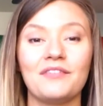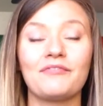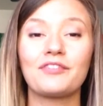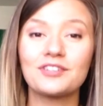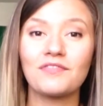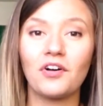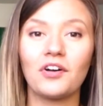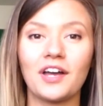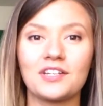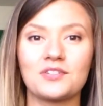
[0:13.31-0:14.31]
First of all,
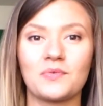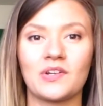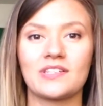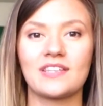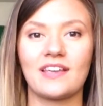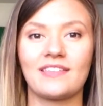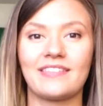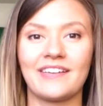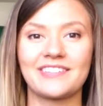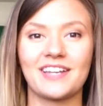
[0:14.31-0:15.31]
I just want to say
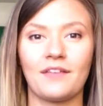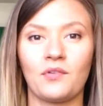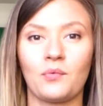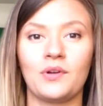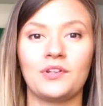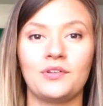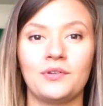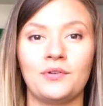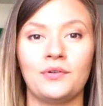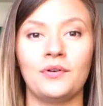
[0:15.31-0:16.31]
thanks to everyone
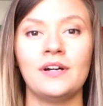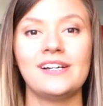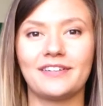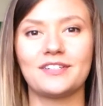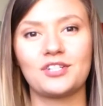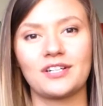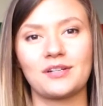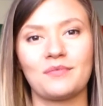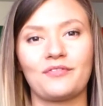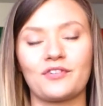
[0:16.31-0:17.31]
who checked
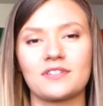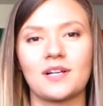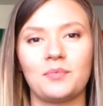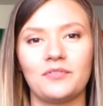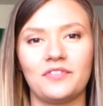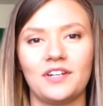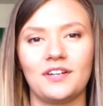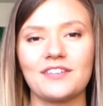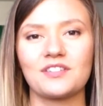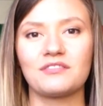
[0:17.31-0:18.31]
out my first couple of
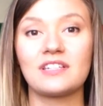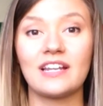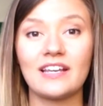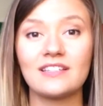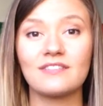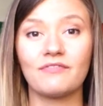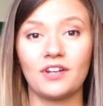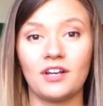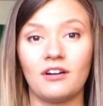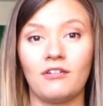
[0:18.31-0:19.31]
videos. So today's
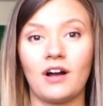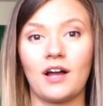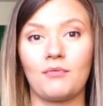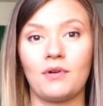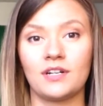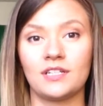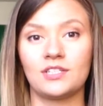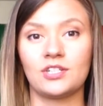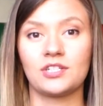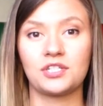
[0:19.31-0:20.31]
video, I want to
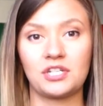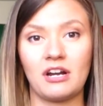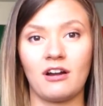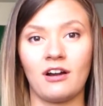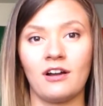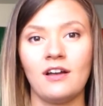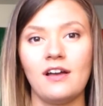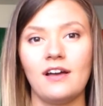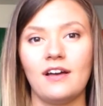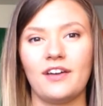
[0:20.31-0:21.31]
just share
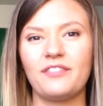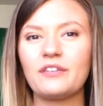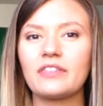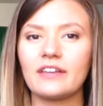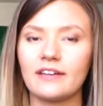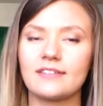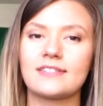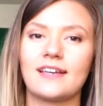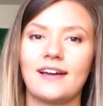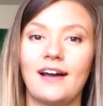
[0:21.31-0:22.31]
a few
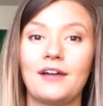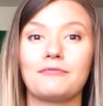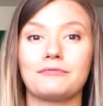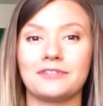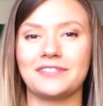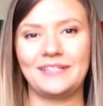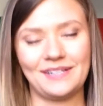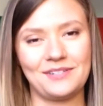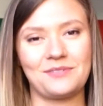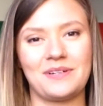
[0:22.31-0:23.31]
things that I really
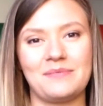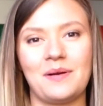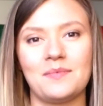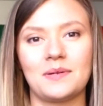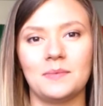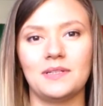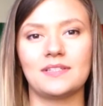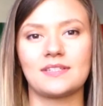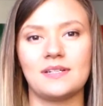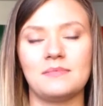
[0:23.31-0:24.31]
enjoy about
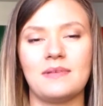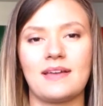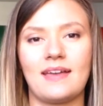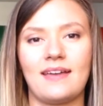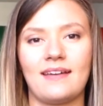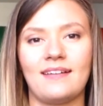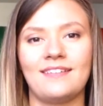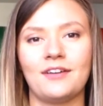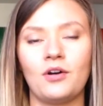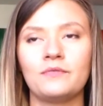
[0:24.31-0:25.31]
minimalism,
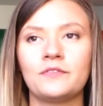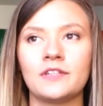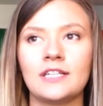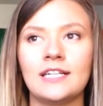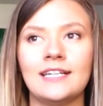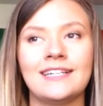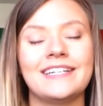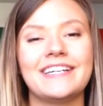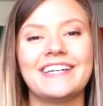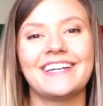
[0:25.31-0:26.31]
and hopefully
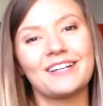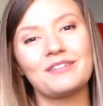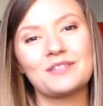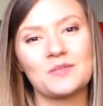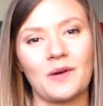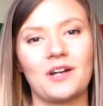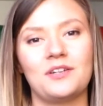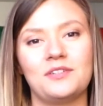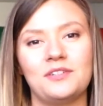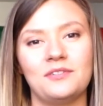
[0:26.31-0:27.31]
it'll inspire
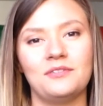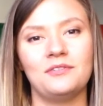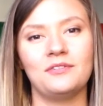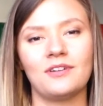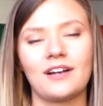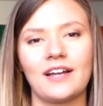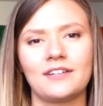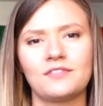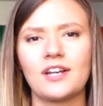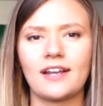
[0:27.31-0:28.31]
you to
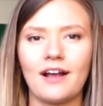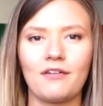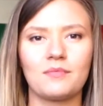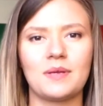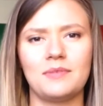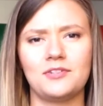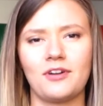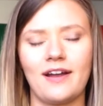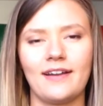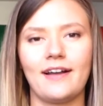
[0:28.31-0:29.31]
kind of check it out or maybe
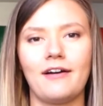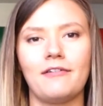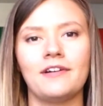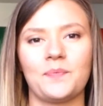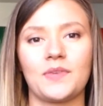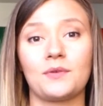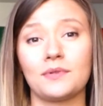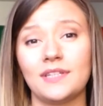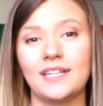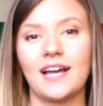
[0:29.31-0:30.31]
try it out. It
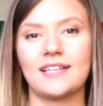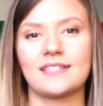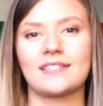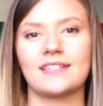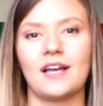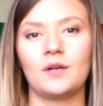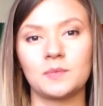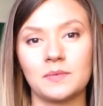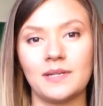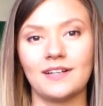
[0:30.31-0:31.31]
really has
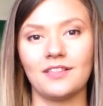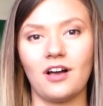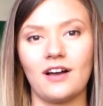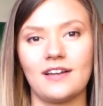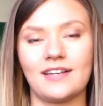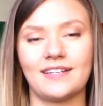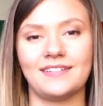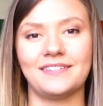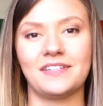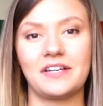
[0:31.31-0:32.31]
helped me a lot
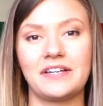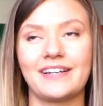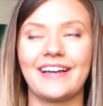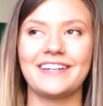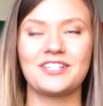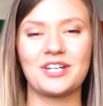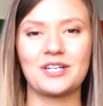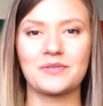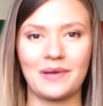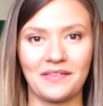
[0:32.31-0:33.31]
and kind of
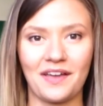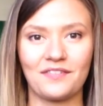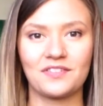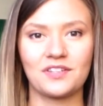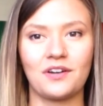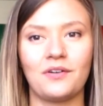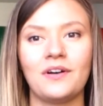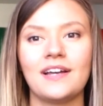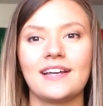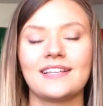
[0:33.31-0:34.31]
changed my life. So
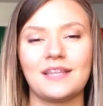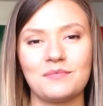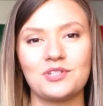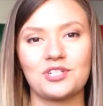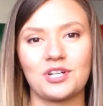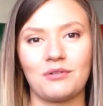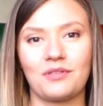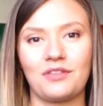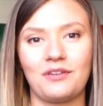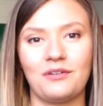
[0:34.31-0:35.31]
let me just share
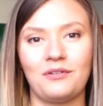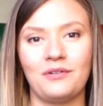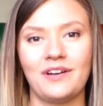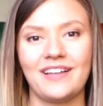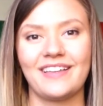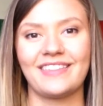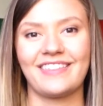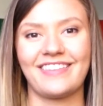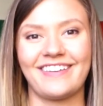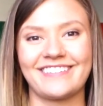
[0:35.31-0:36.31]
with you the
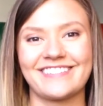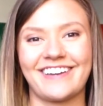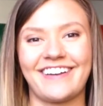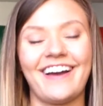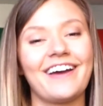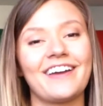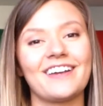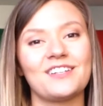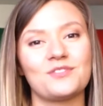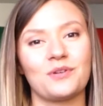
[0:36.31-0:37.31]
things that I
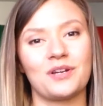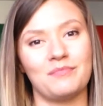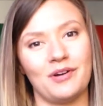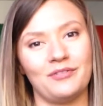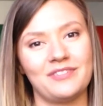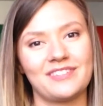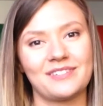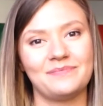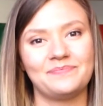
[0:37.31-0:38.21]
enjoy most.